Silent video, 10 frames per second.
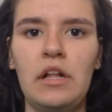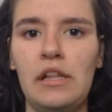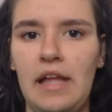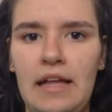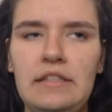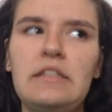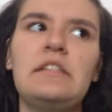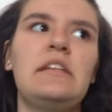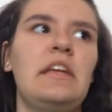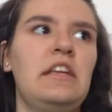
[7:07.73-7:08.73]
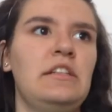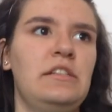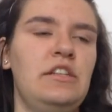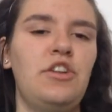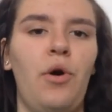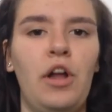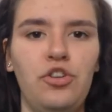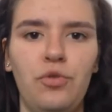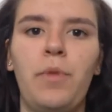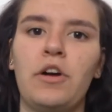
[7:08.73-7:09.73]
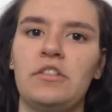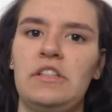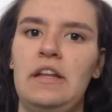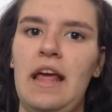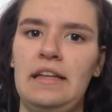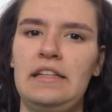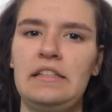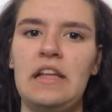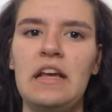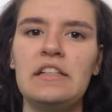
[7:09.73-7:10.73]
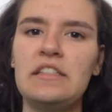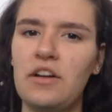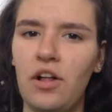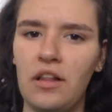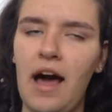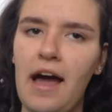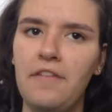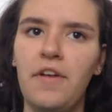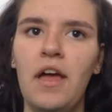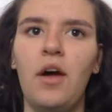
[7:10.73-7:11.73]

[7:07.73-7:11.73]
cleansed, he's, you know, a new person, and he's still alive.